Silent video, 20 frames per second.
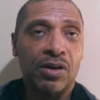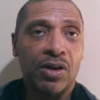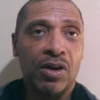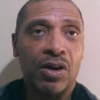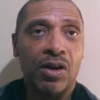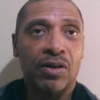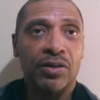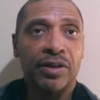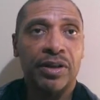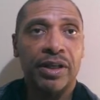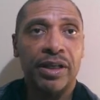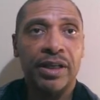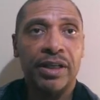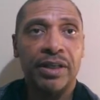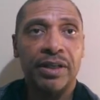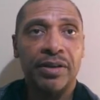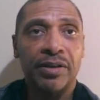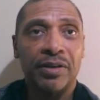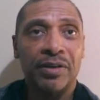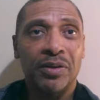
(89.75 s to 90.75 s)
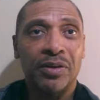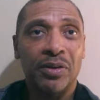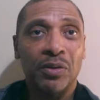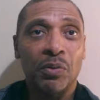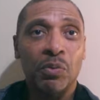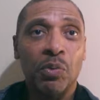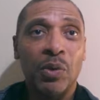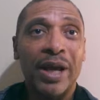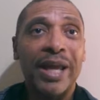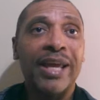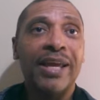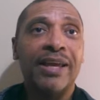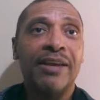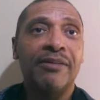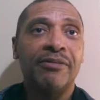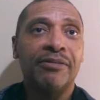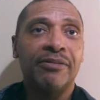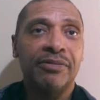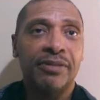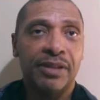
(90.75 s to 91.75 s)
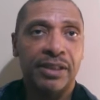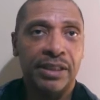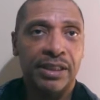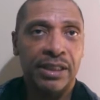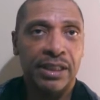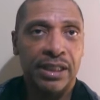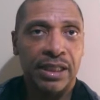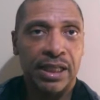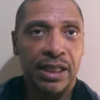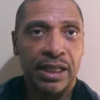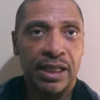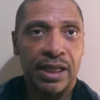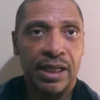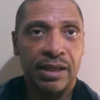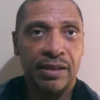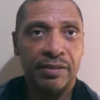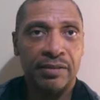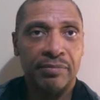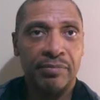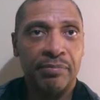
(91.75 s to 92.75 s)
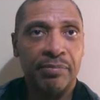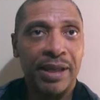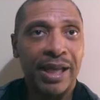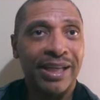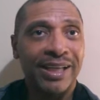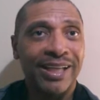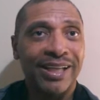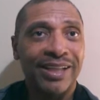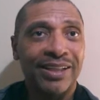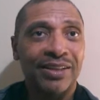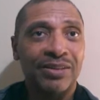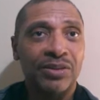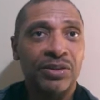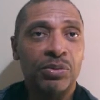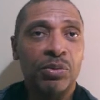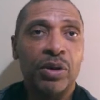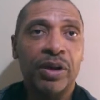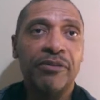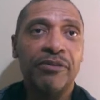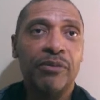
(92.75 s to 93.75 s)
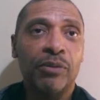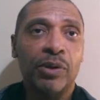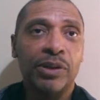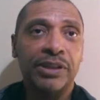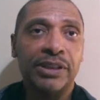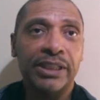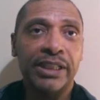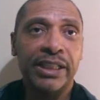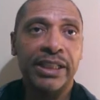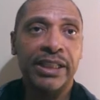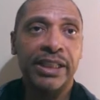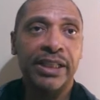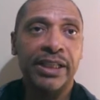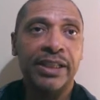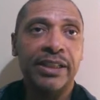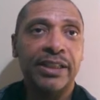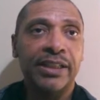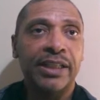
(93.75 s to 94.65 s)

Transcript: called the the wave uh, back in 2014.